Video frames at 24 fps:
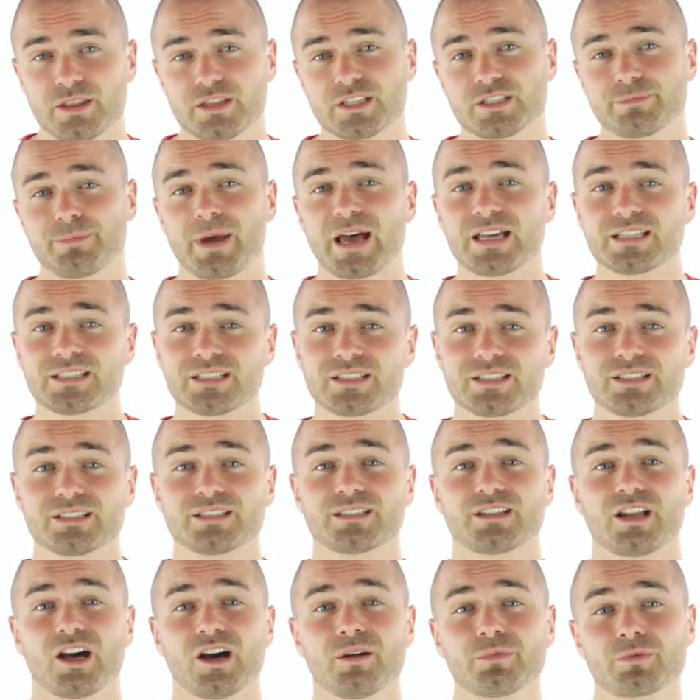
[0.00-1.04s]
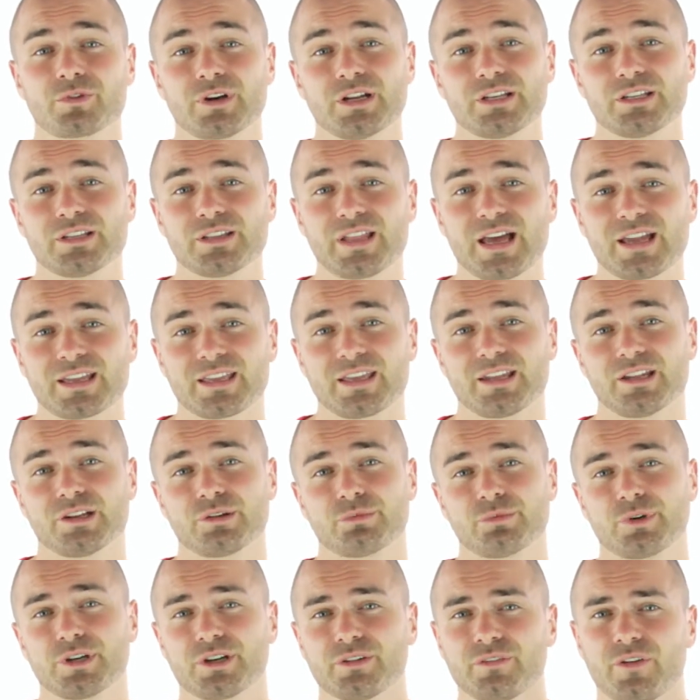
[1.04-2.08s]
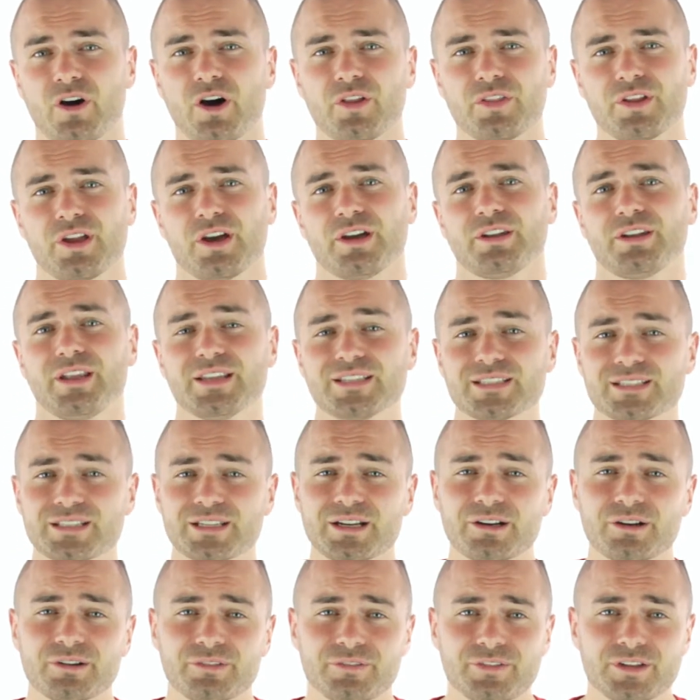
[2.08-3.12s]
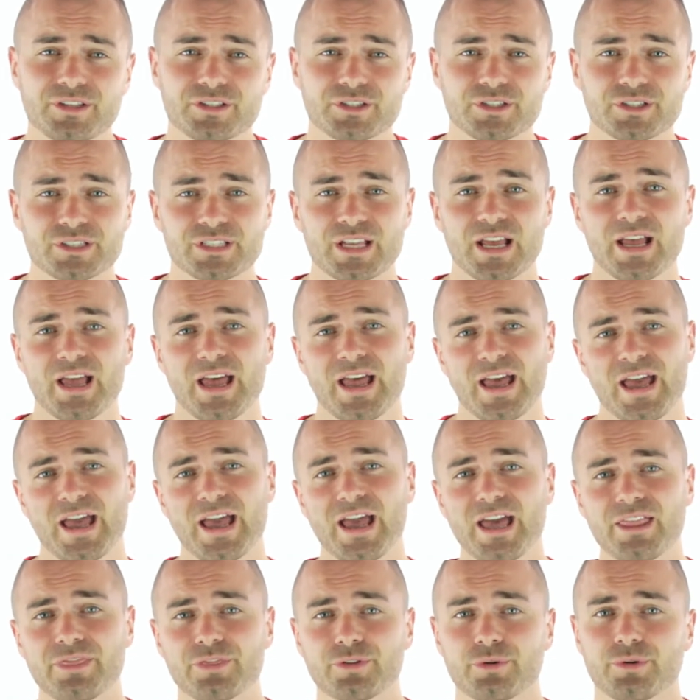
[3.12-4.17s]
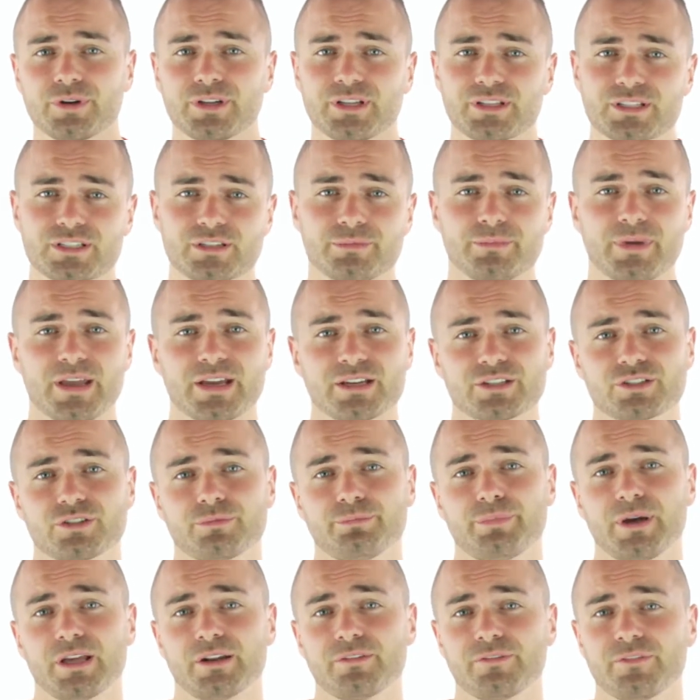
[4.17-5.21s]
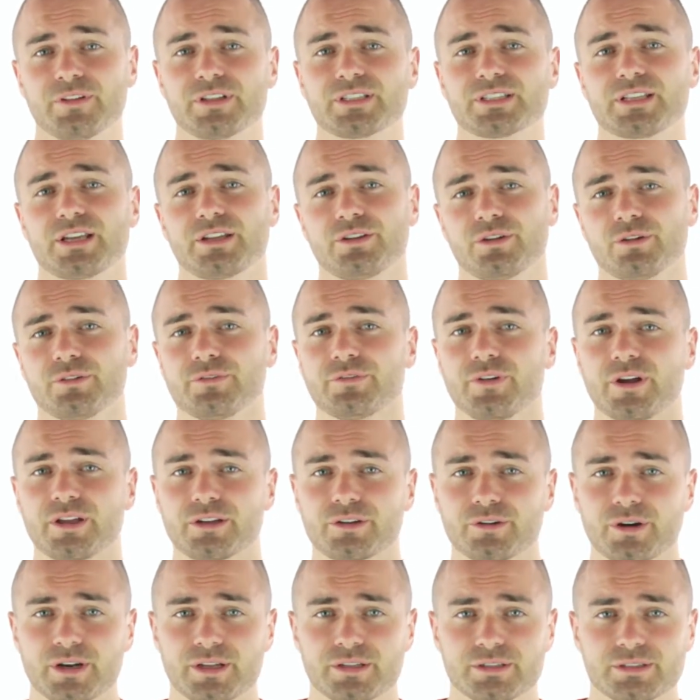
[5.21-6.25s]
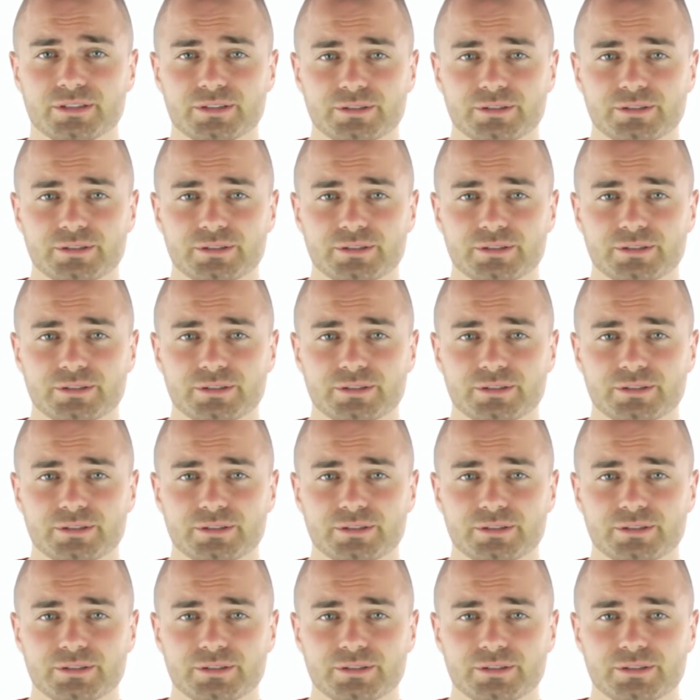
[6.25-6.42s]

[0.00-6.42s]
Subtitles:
The Spaztyk is an upgrade to that, getting rid of all the unnecessary features and throwing in some extra benefits that you'll find great.